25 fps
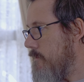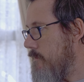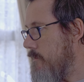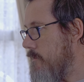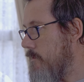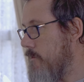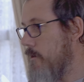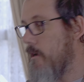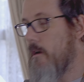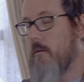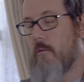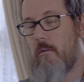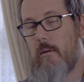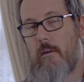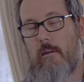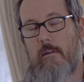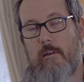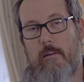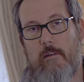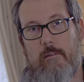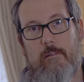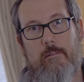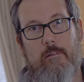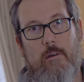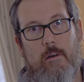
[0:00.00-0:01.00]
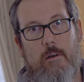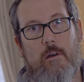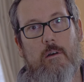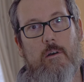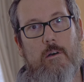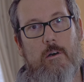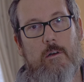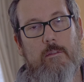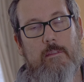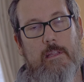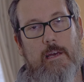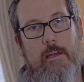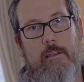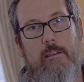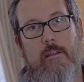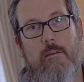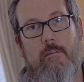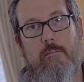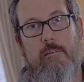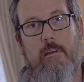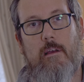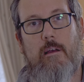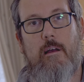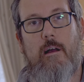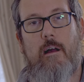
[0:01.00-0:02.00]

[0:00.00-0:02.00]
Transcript: So on that note,